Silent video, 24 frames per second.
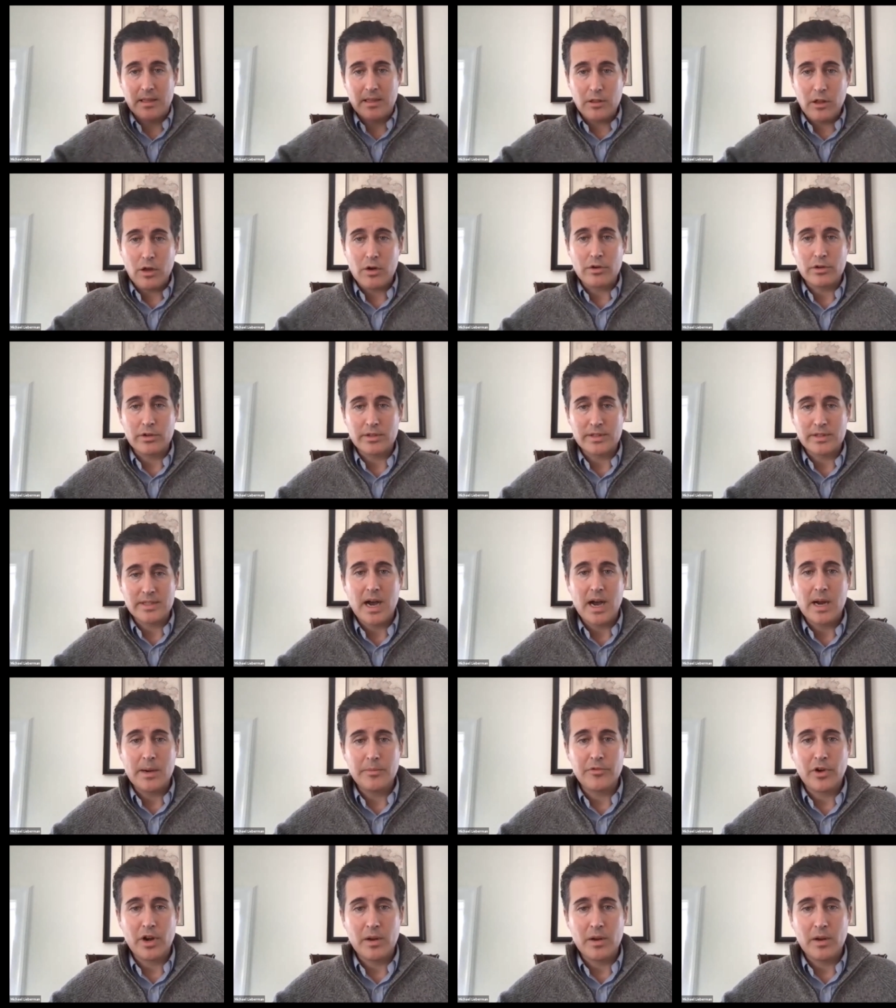longer
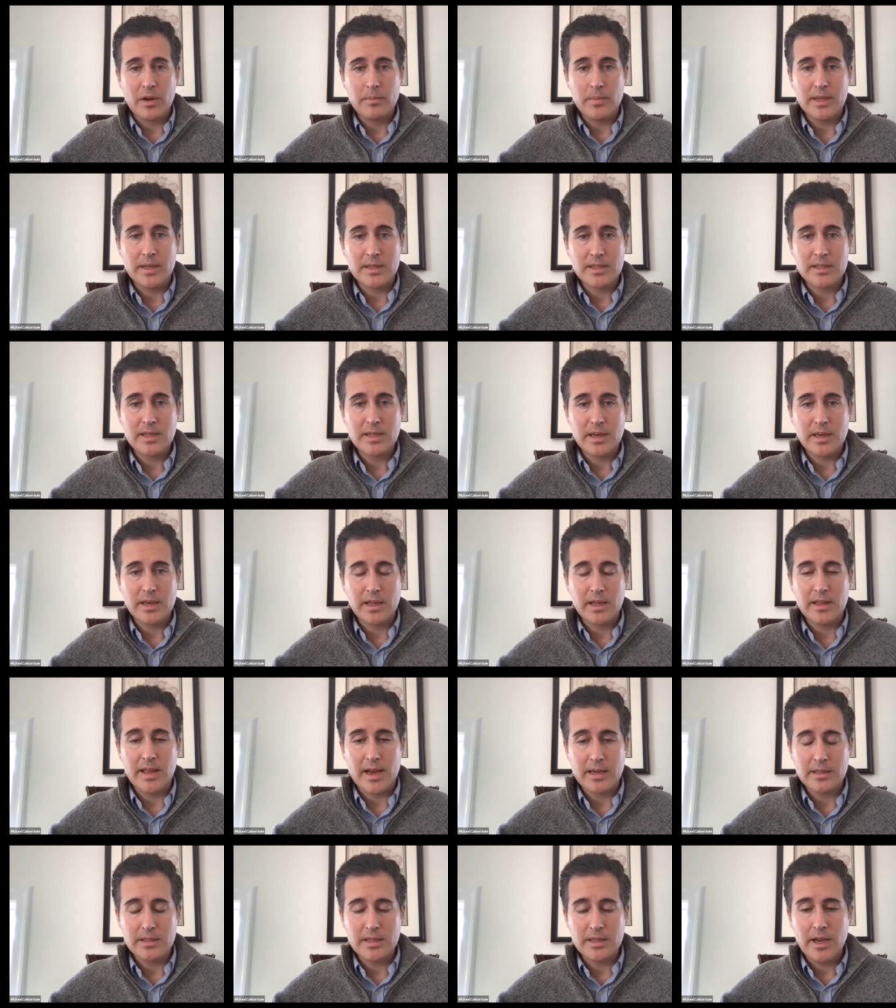time frame it's sitting in
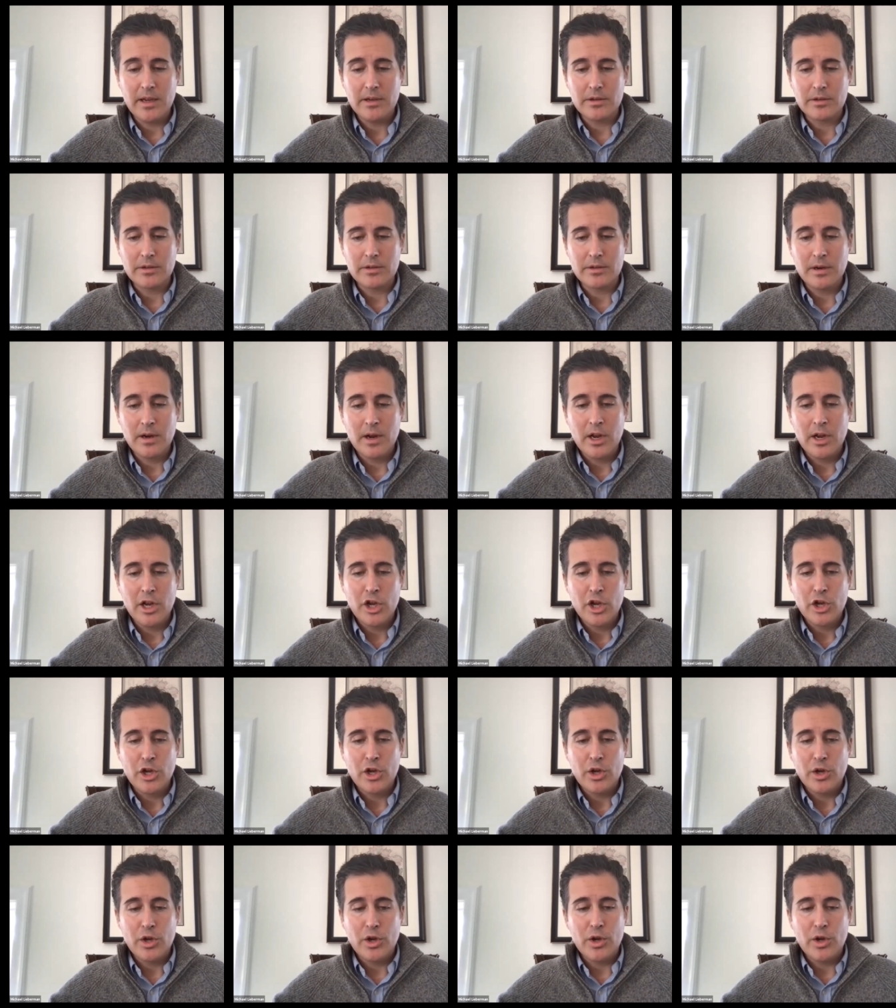that container,
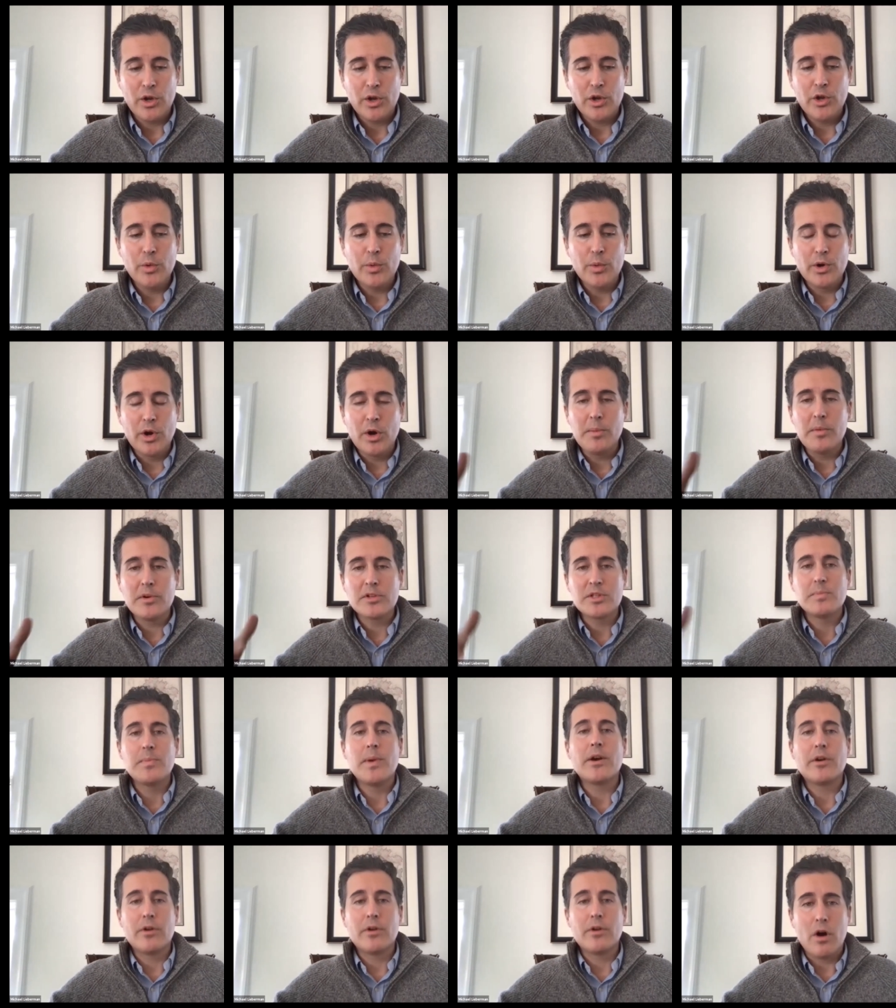you would almost